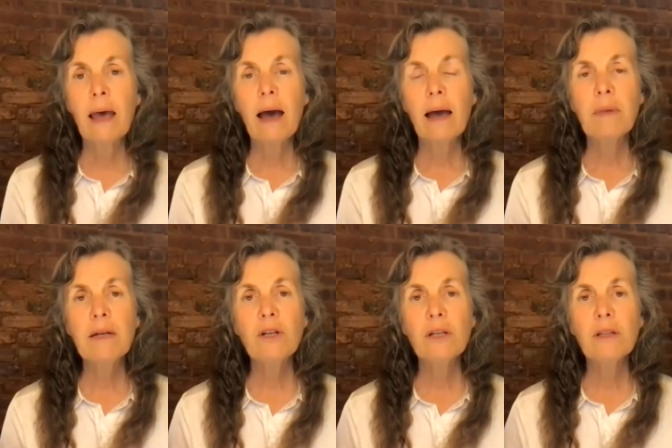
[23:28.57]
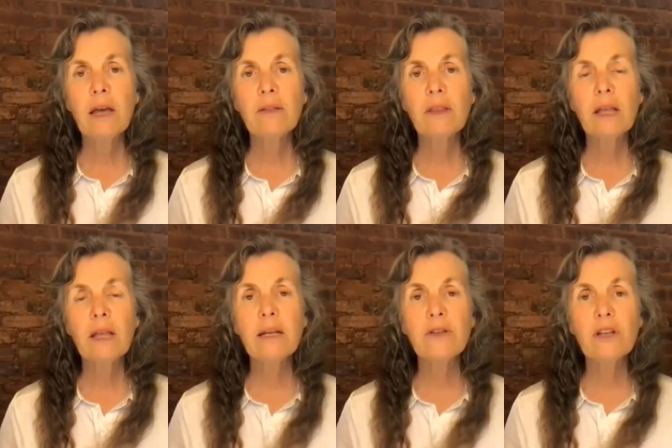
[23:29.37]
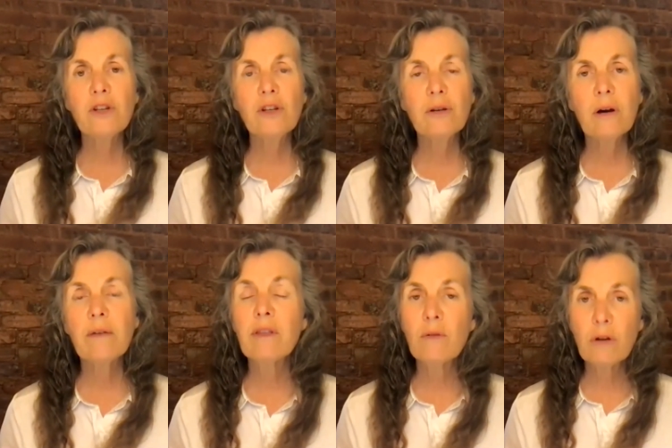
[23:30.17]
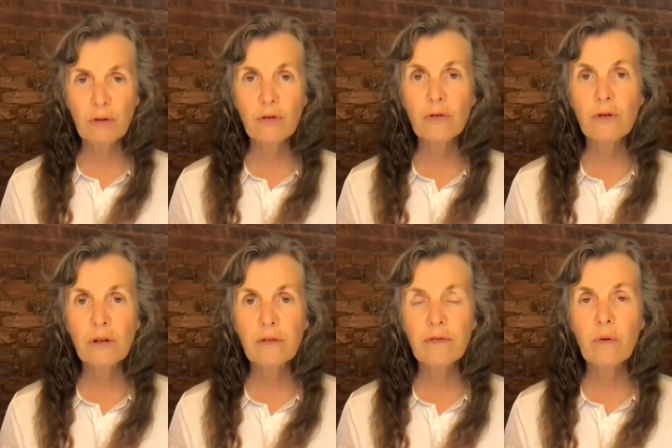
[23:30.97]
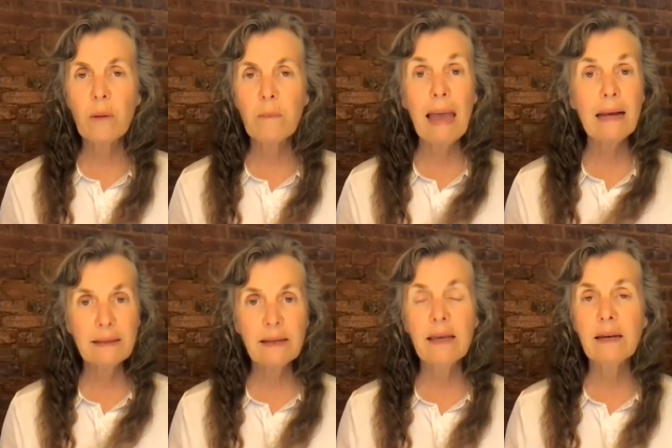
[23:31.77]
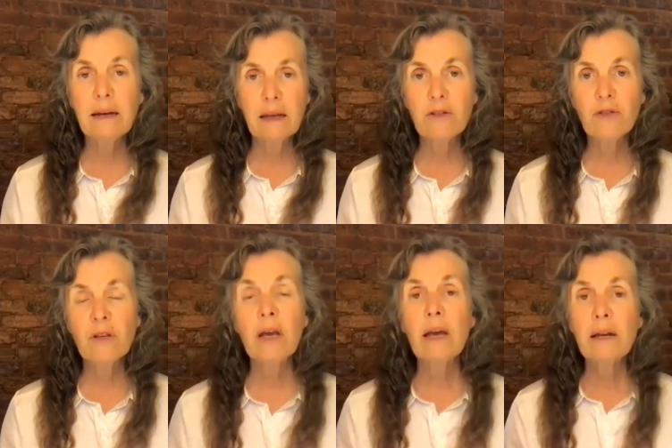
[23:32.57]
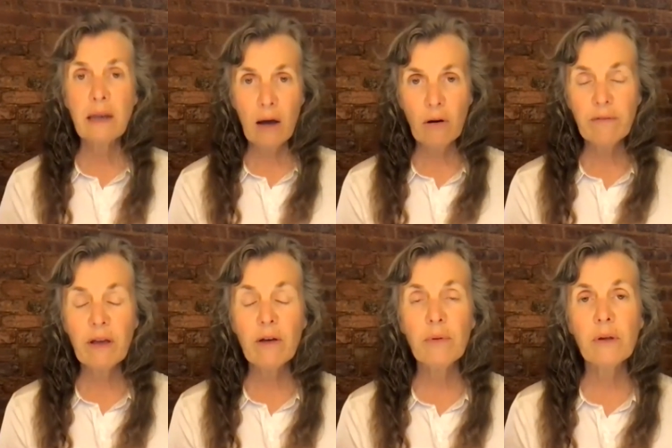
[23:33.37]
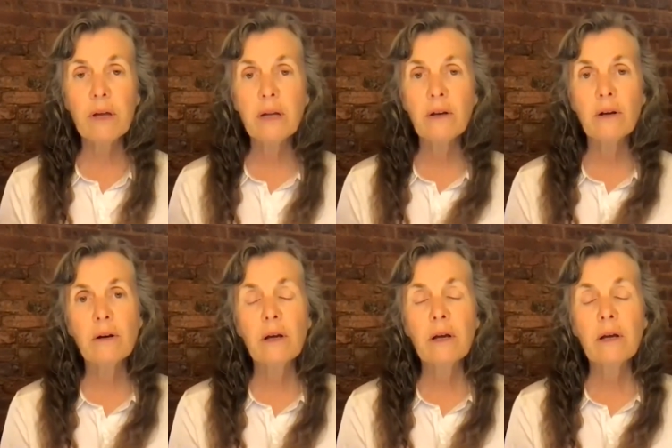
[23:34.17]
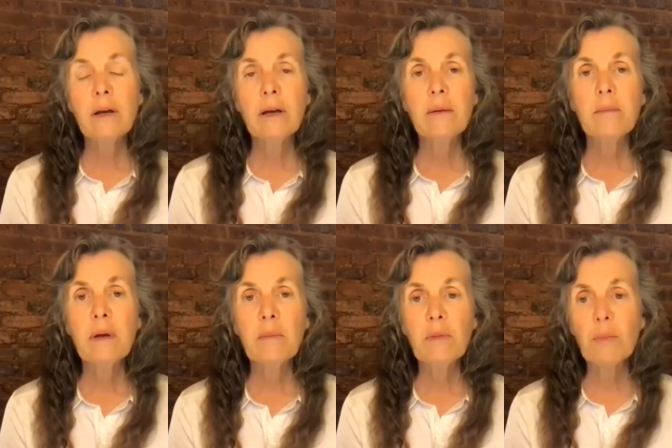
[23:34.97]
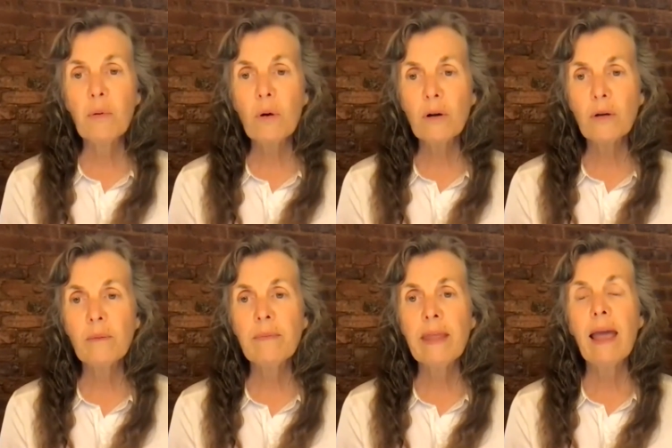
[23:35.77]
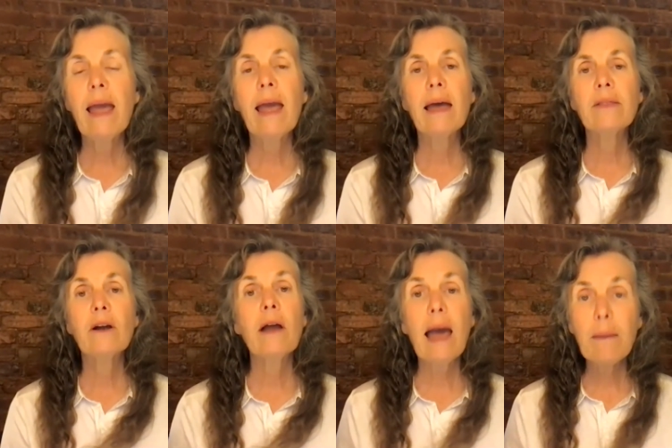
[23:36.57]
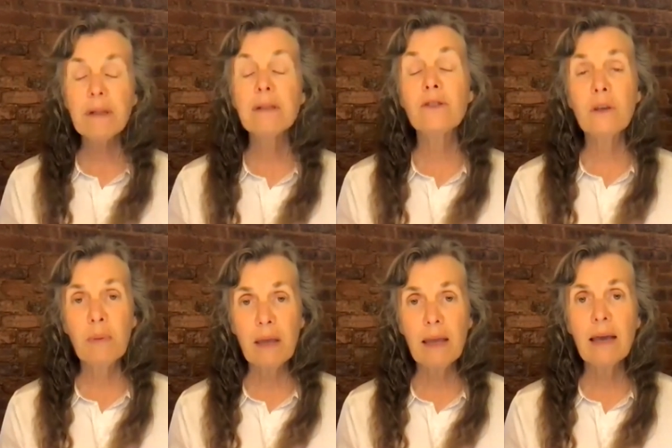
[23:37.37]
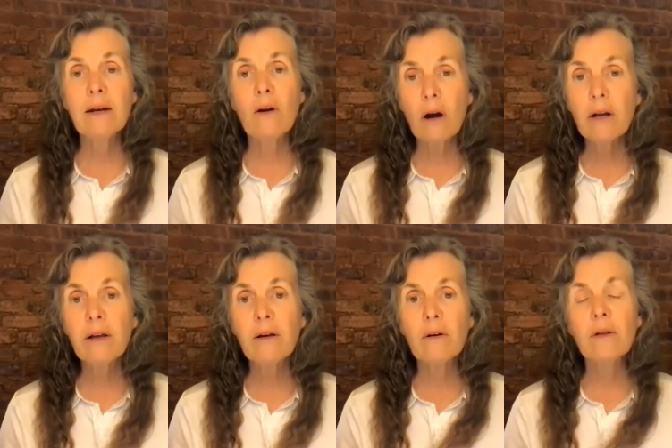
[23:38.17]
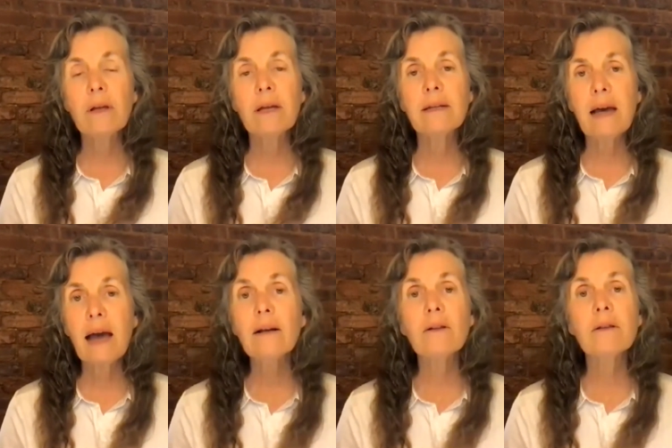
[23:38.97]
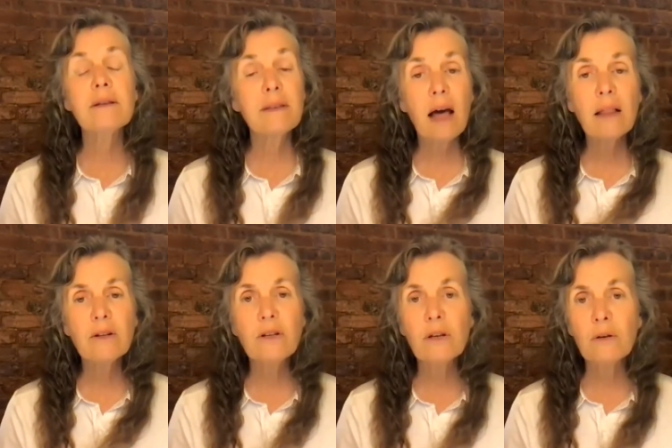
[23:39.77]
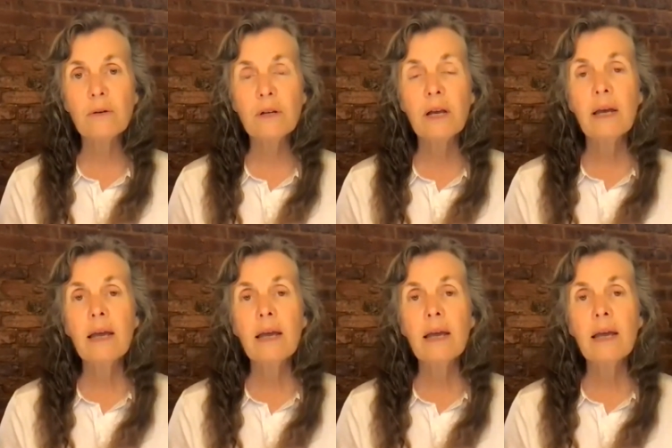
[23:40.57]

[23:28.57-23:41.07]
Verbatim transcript: I mentioned that the latest issue of the Rosicrucian Forum magazine is now available in your member portal. And there happens to be an article entitled Solitude